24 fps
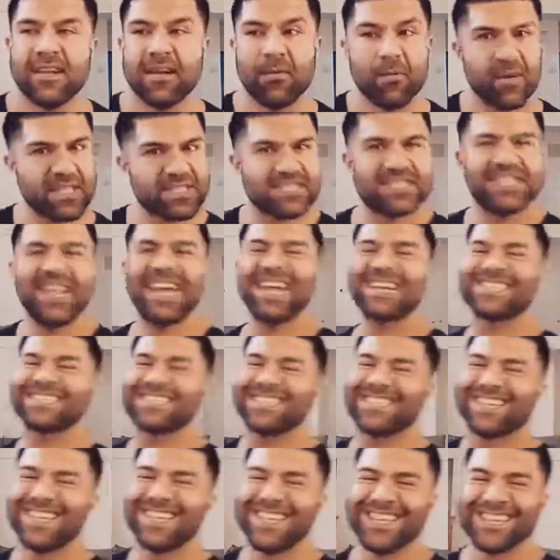What's
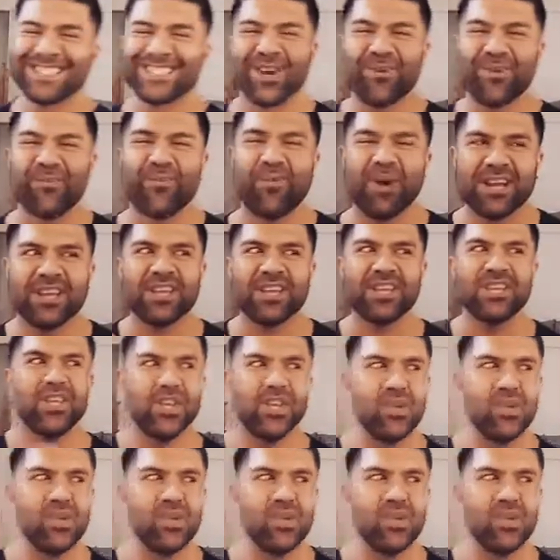next? So what can